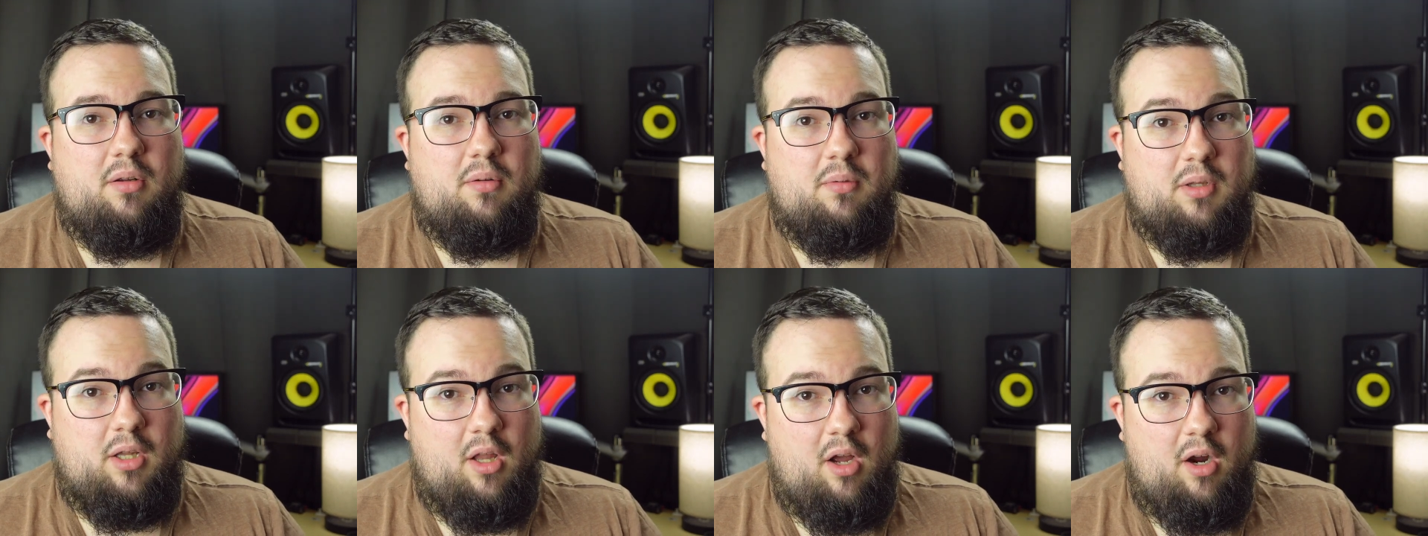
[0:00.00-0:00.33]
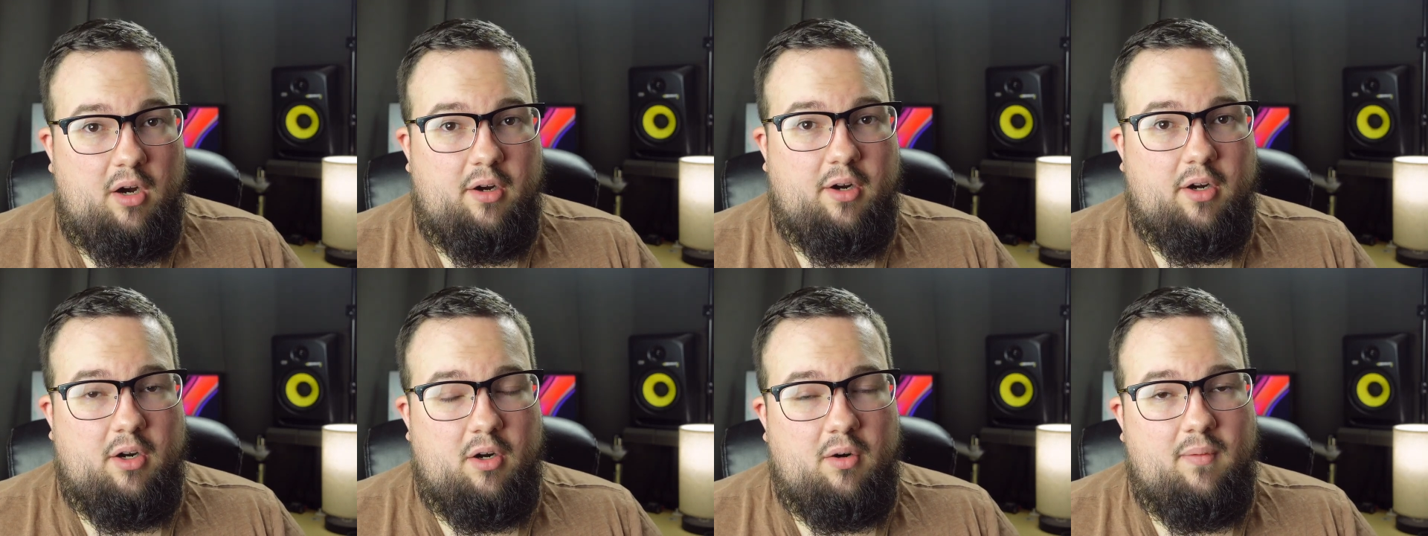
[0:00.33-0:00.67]

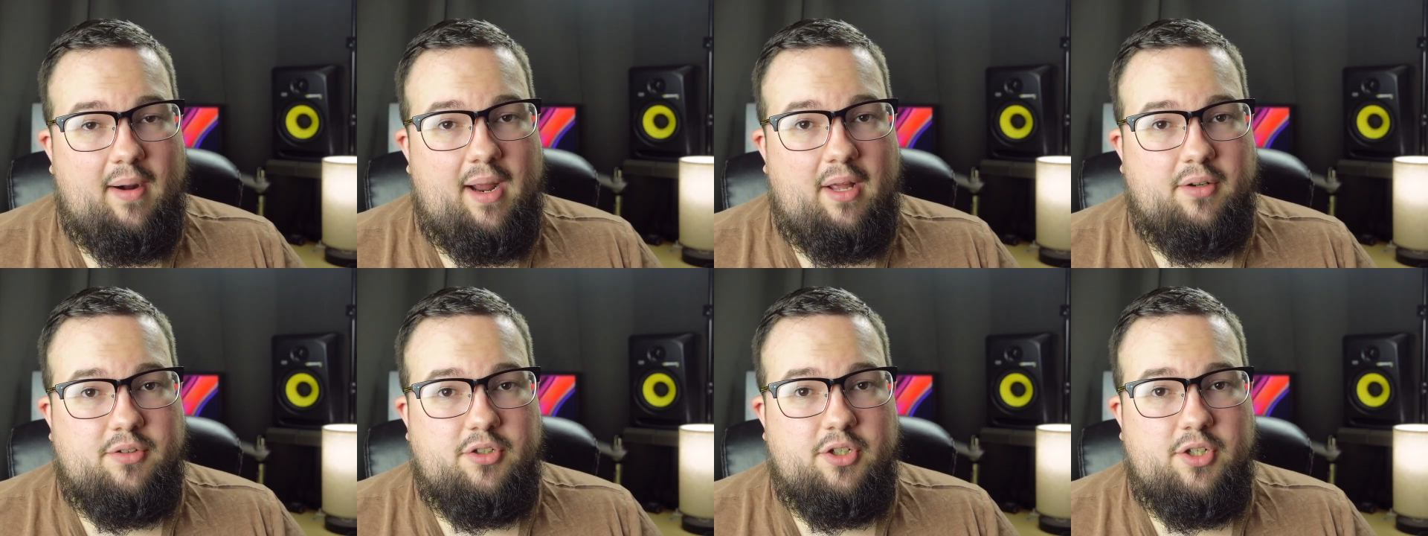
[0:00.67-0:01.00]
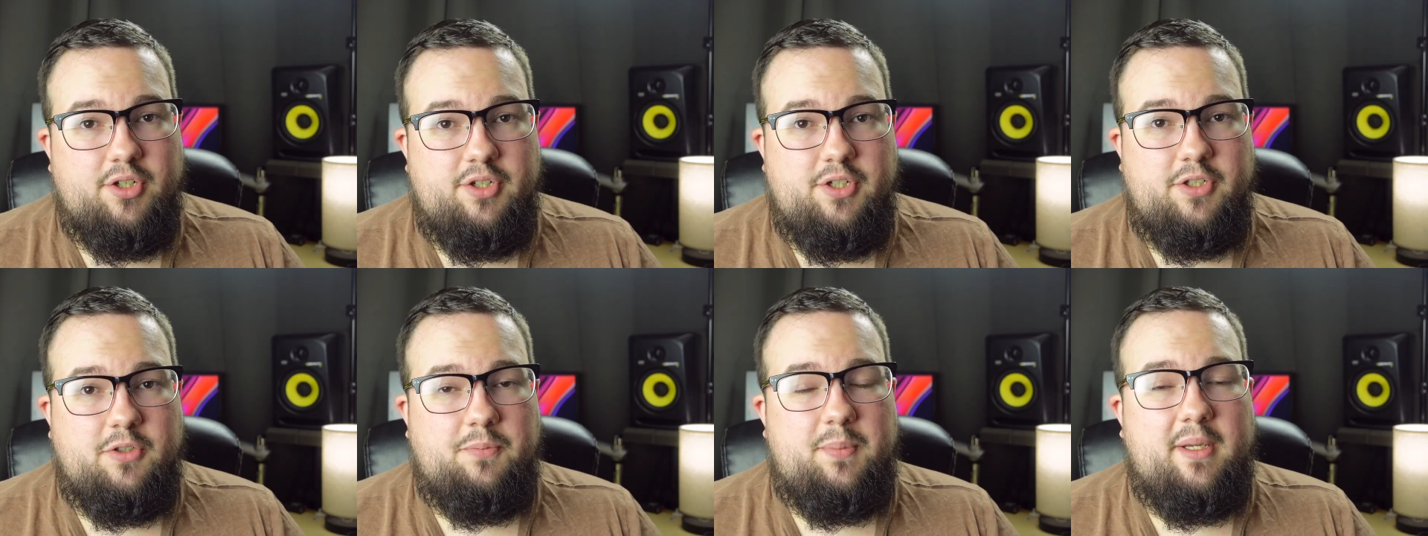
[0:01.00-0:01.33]
longer around
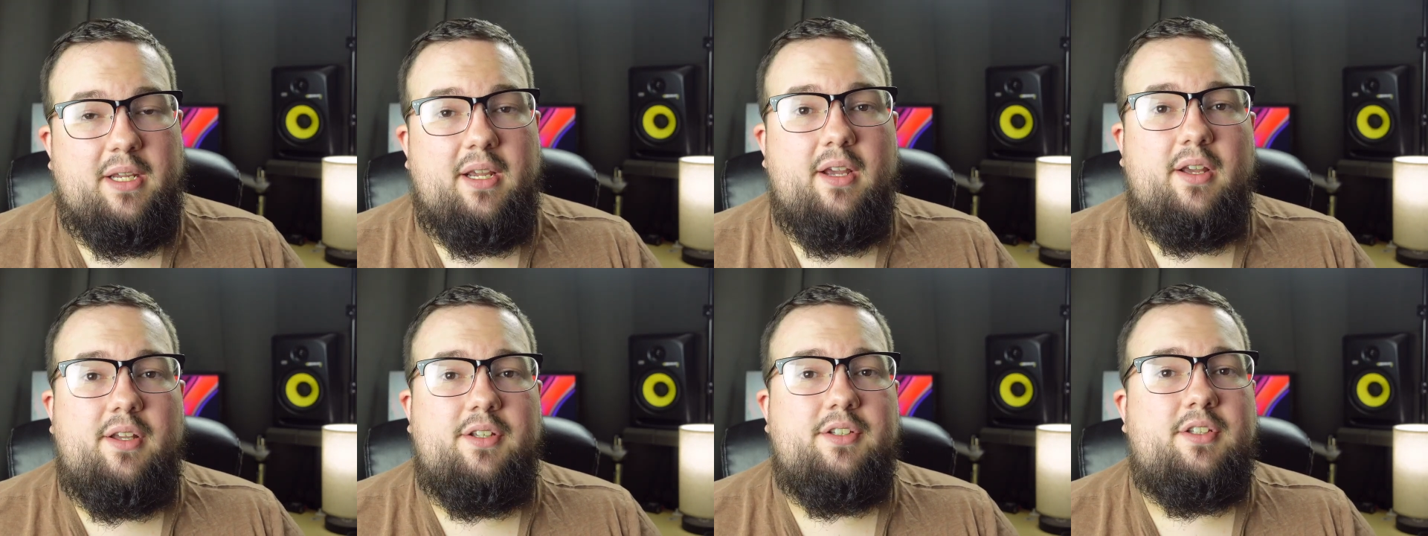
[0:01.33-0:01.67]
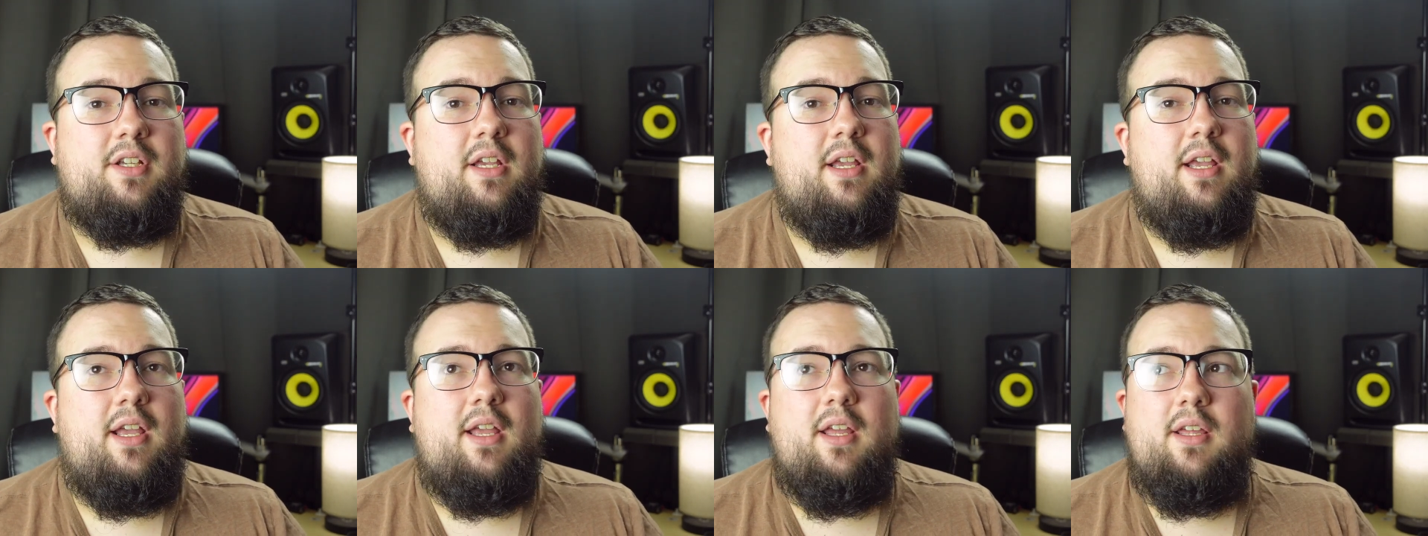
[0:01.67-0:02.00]
churches, because